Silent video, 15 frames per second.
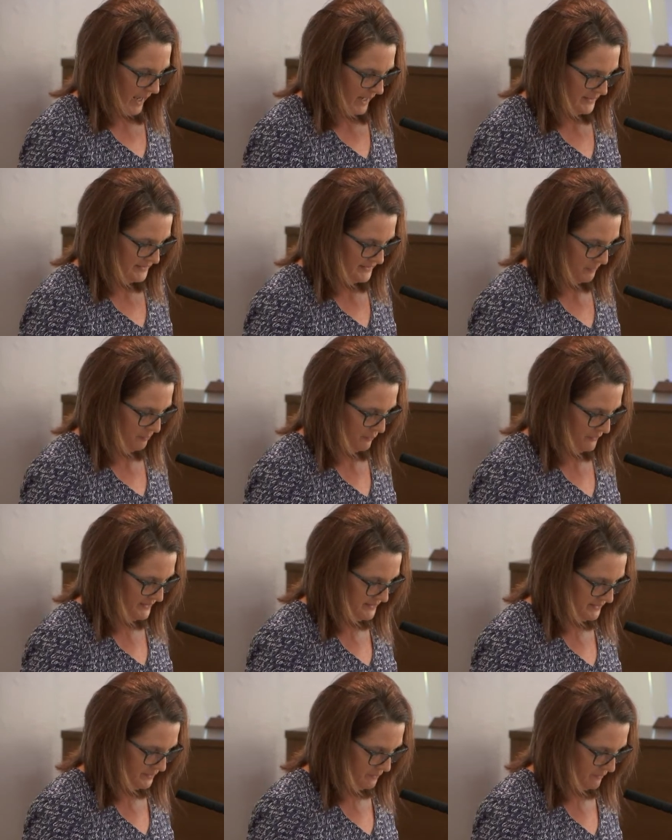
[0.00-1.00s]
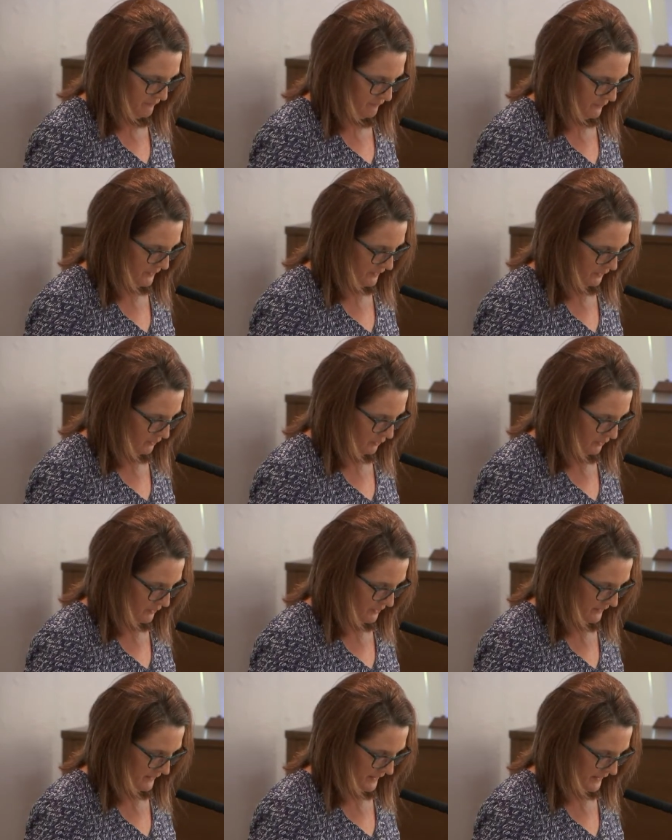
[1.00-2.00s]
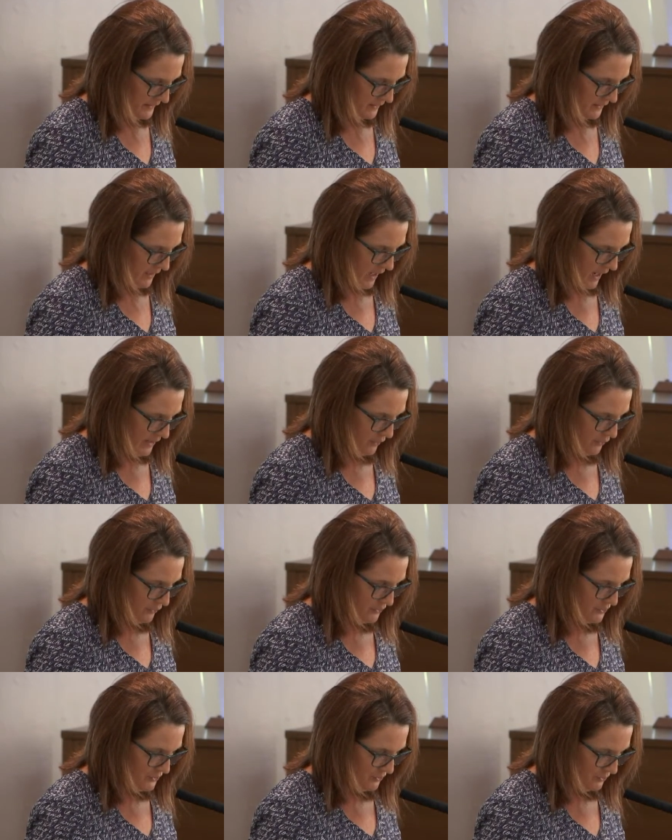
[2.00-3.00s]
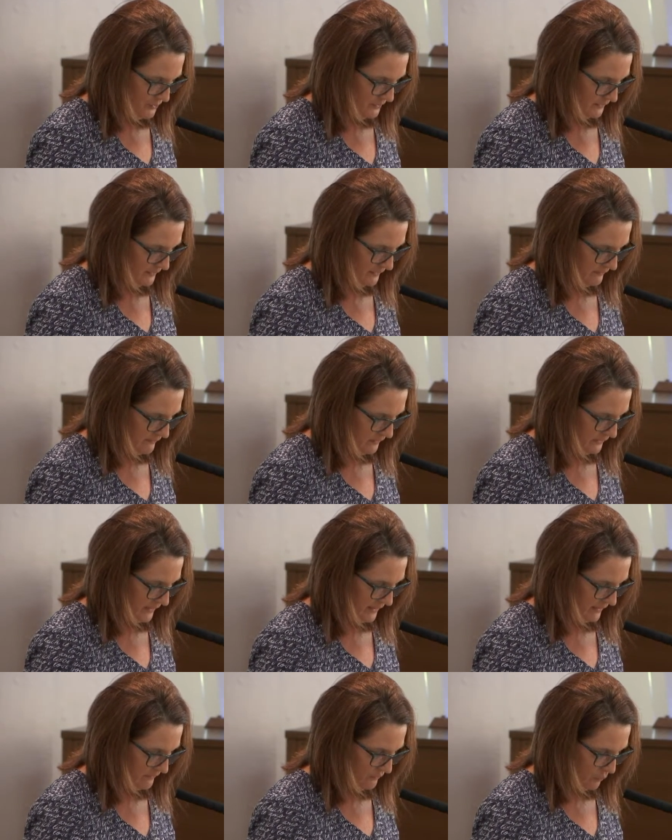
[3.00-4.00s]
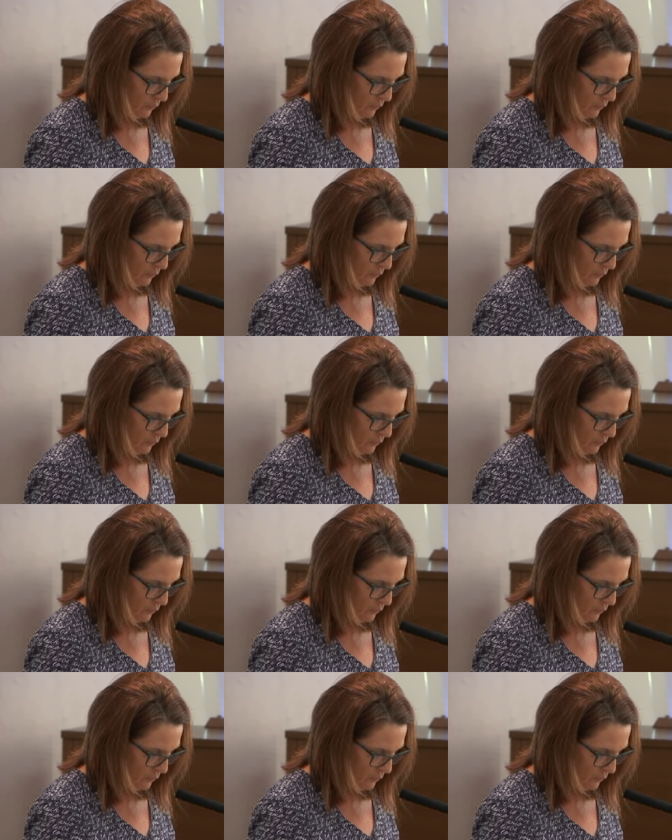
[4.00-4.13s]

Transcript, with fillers: As a prisoner for the Lord, then, I urge you to live a life